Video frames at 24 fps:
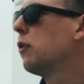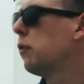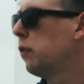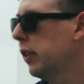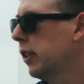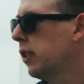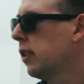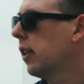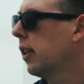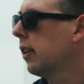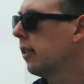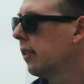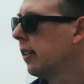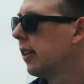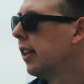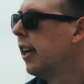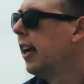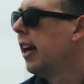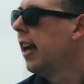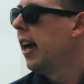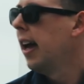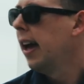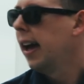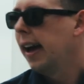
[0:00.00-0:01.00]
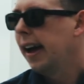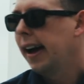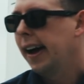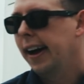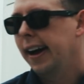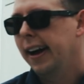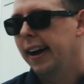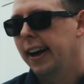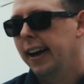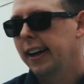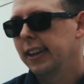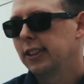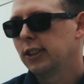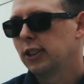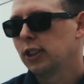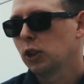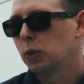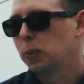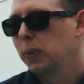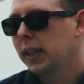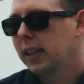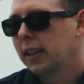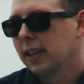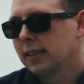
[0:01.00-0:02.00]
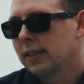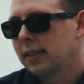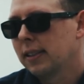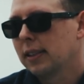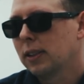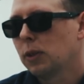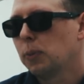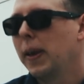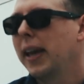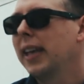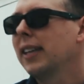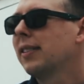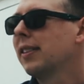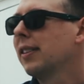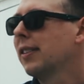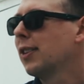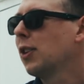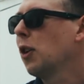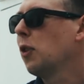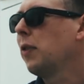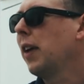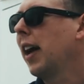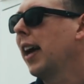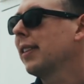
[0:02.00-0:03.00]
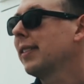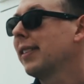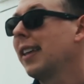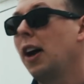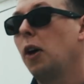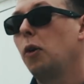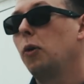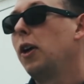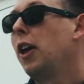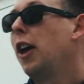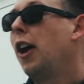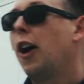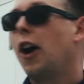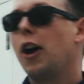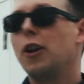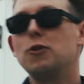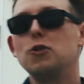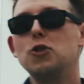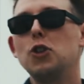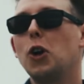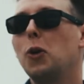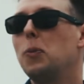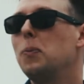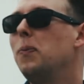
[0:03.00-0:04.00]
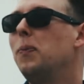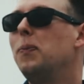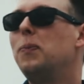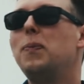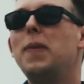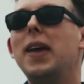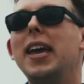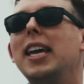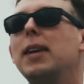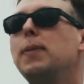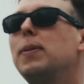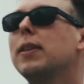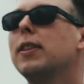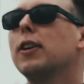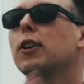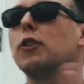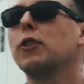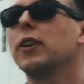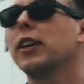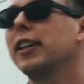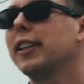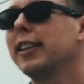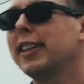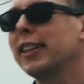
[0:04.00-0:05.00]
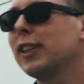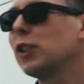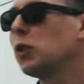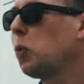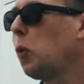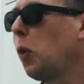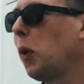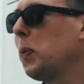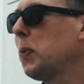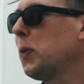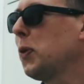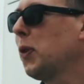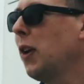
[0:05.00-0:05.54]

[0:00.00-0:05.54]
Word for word: a visit, just because the space is so vast. Now, you know, maybe there really is warp